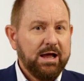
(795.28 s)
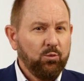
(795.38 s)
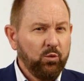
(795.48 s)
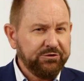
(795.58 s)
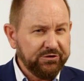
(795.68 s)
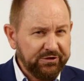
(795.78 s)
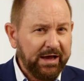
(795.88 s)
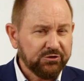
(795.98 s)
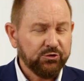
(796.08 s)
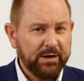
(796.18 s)
which is
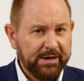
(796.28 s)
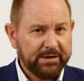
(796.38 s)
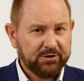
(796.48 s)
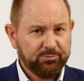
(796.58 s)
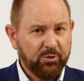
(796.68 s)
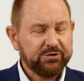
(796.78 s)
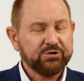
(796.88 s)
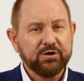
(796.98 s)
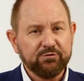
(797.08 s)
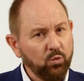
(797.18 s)
actually an
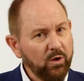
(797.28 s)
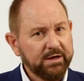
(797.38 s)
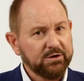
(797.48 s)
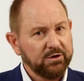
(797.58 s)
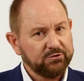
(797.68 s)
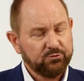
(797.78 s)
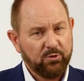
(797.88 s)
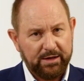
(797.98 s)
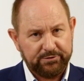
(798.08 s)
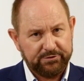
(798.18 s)
expression of weakness
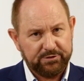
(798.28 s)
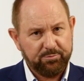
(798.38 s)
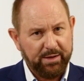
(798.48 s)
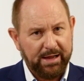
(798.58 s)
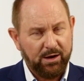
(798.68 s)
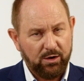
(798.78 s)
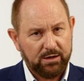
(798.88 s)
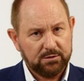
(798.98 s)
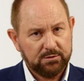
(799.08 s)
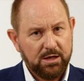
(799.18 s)
rather than
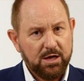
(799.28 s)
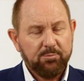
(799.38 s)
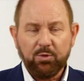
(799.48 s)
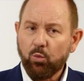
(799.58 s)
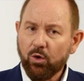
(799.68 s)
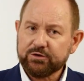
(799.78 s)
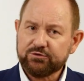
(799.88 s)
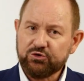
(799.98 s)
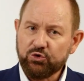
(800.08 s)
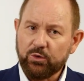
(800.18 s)
power. But what
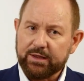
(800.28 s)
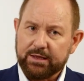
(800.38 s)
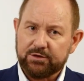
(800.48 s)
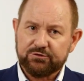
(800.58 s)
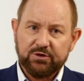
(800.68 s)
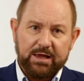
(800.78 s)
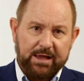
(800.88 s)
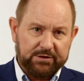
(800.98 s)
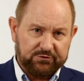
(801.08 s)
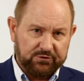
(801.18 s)
it's doing is
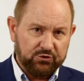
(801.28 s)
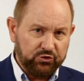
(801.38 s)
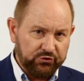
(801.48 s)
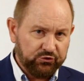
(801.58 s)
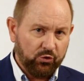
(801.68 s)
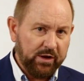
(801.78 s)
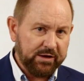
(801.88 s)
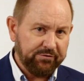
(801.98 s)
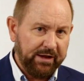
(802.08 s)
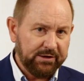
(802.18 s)
it's
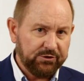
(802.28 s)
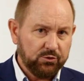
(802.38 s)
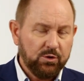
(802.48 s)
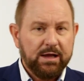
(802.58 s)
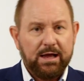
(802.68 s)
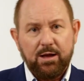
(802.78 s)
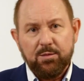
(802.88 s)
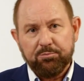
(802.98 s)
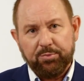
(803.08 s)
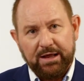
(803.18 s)
destroying value,
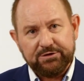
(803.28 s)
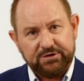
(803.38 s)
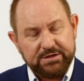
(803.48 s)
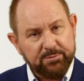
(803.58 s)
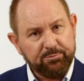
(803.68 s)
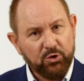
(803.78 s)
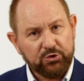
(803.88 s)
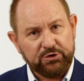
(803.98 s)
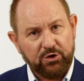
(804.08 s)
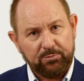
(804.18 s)
placing the
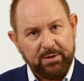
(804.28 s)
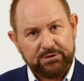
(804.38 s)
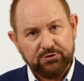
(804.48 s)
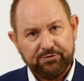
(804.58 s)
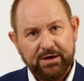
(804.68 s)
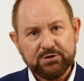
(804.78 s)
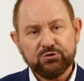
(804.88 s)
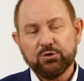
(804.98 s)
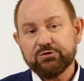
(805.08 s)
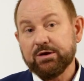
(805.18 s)
burden on
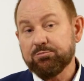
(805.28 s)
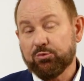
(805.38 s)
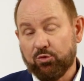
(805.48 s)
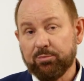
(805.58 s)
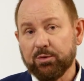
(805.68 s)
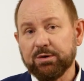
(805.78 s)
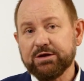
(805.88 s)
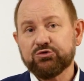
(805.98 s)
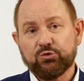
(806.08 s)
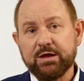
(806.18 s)
manufacturers and
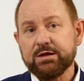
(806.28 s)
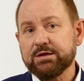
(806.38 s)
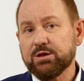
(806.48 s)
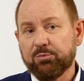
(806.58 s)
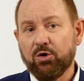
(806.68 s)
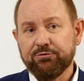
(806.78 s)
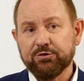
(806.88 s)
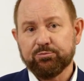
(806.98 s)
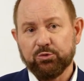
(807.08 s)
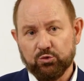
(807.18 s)
probably shrinking the
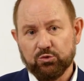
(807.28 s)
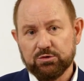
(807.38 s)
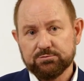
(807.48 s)
profit pool.